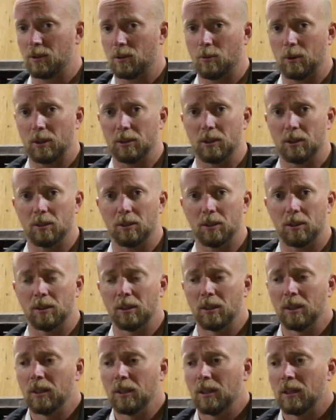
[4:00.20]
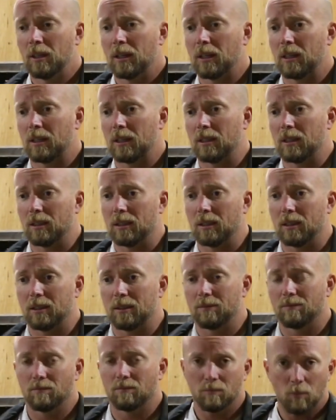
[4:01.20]
your welding hood, uh,
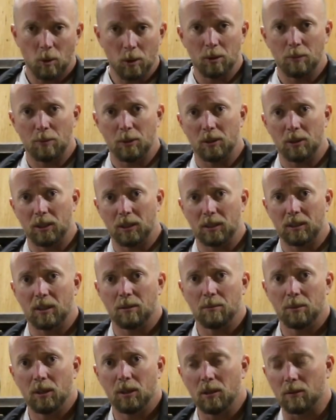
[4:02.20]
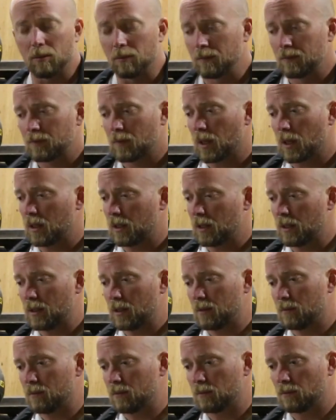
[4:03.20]
why don't you put a link down below?
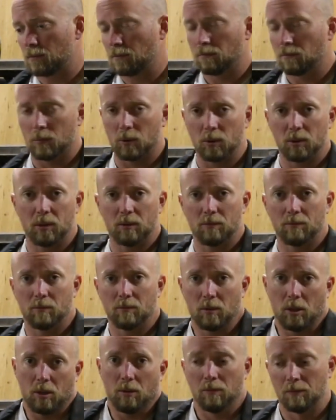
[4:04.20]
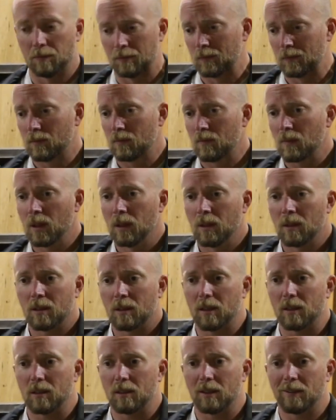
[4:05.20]
Um, we'll, you know,
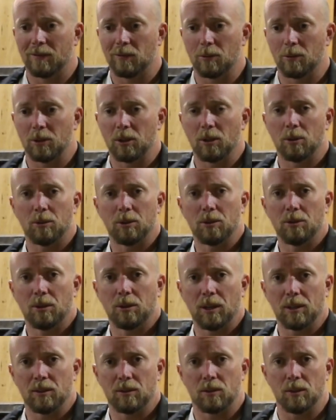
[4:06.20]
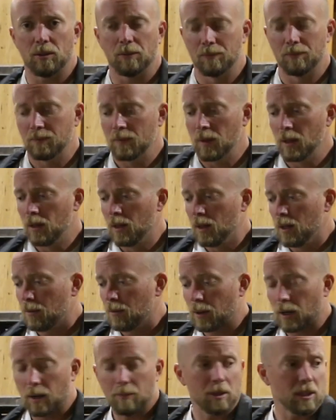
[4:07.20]
uh, let everyone know what you guys do.
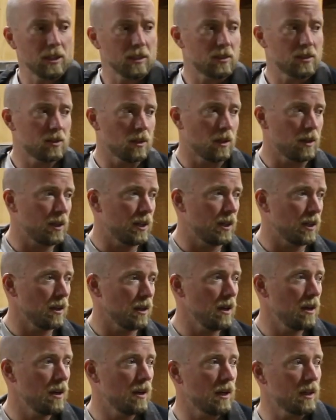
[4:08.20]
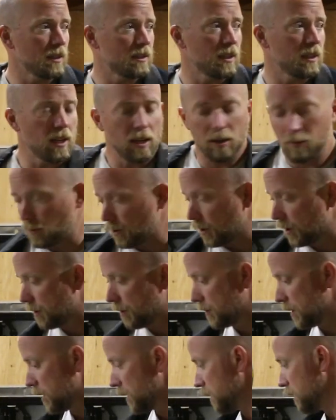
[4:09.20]
But I'm gonna get started here. Uh, today we're gonna
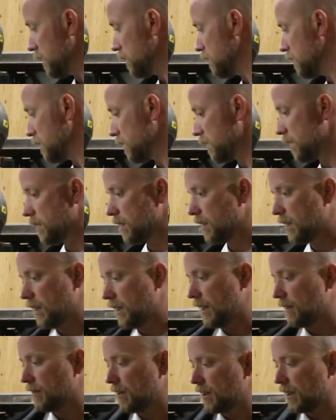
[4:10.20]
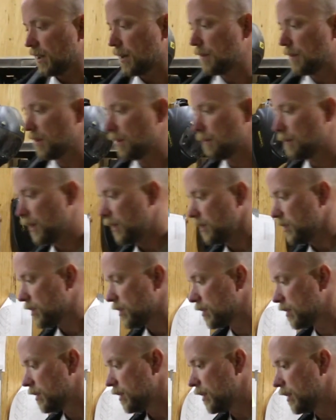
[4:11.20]
be uh, getting everything up on the
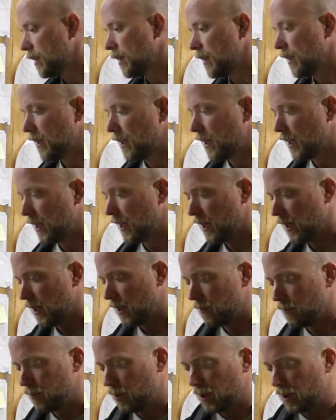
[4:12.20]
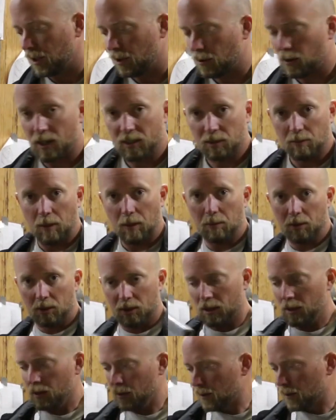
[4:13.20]
bench and putting cross members
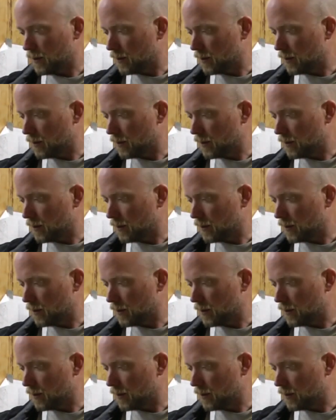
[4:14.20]
in.